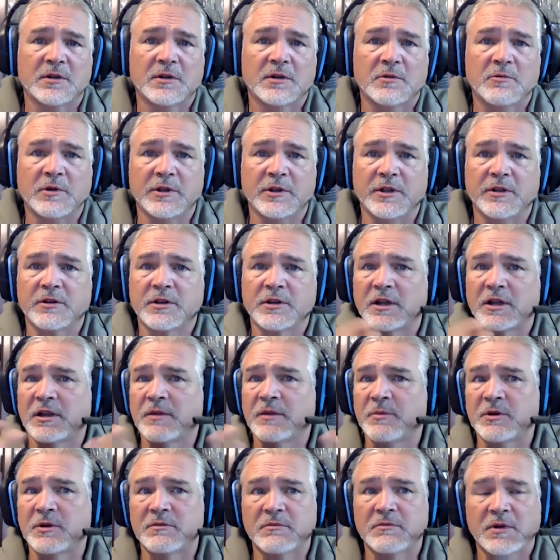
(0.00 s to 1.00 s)
whether you're talking
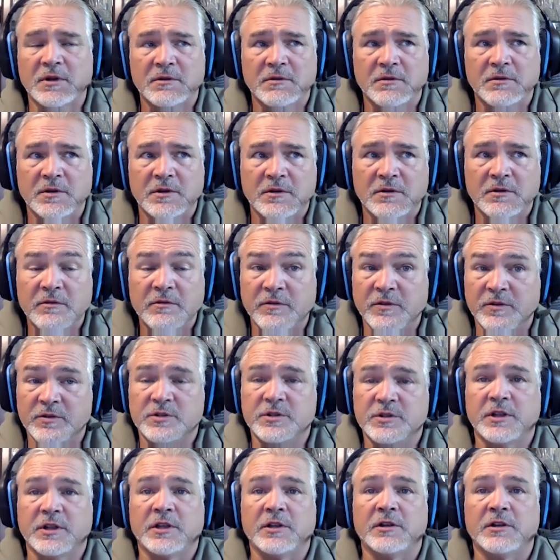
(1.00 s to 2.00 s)
about food
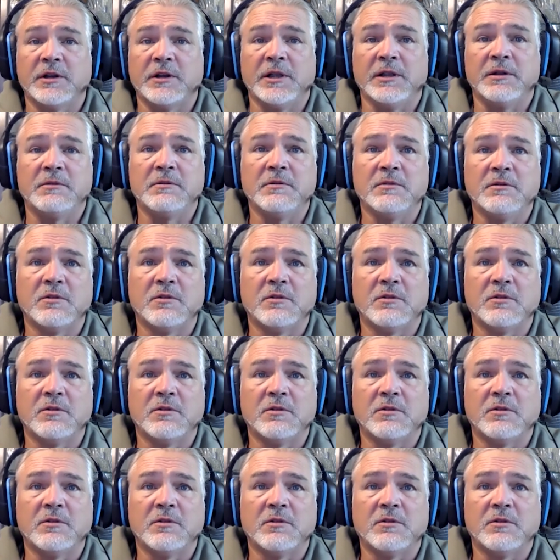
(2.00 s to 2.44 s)
security